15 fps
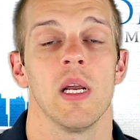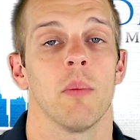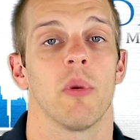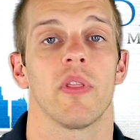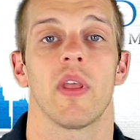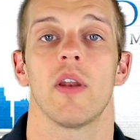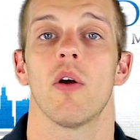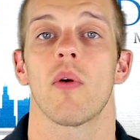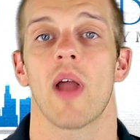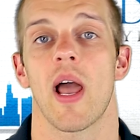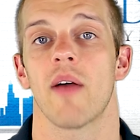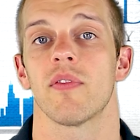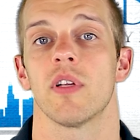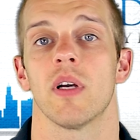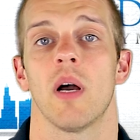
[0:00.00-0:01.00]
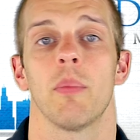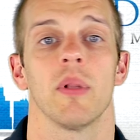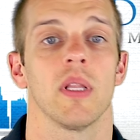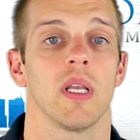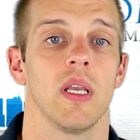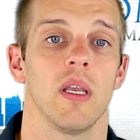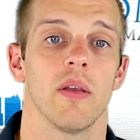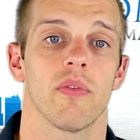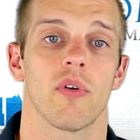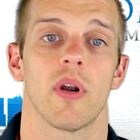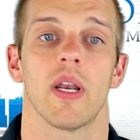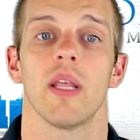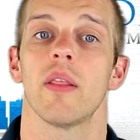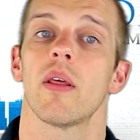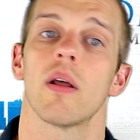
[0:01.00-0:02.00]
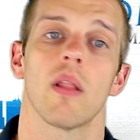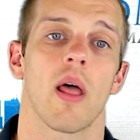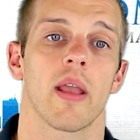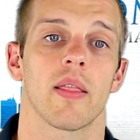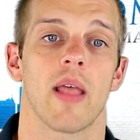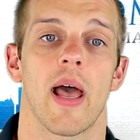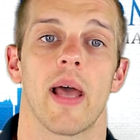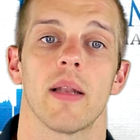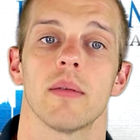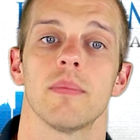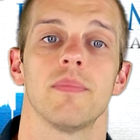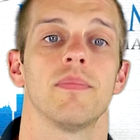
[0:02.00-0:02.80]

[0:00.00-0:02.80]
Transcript: but they don't have to up and leave or anything like that.